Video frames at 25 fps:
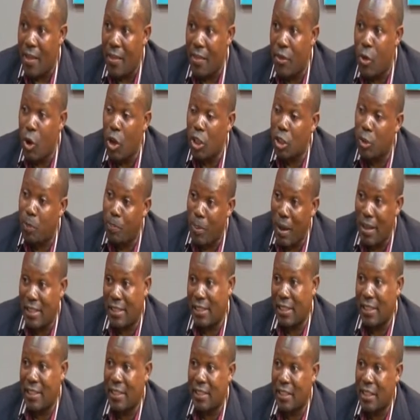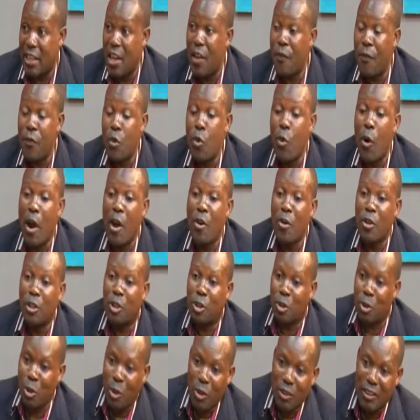Those buses, if they were
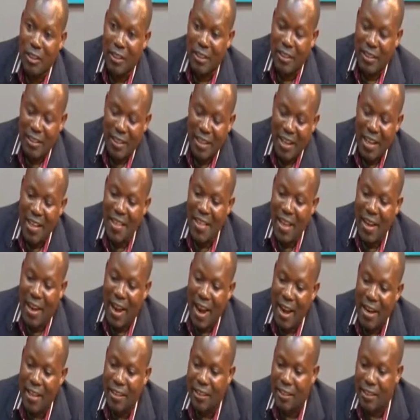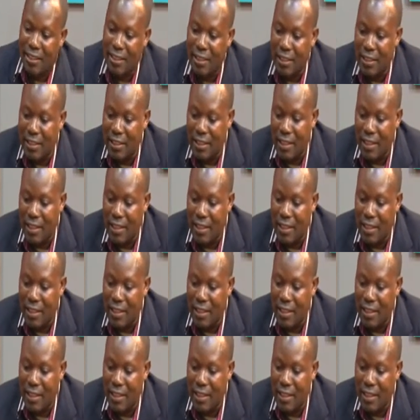not sold in the current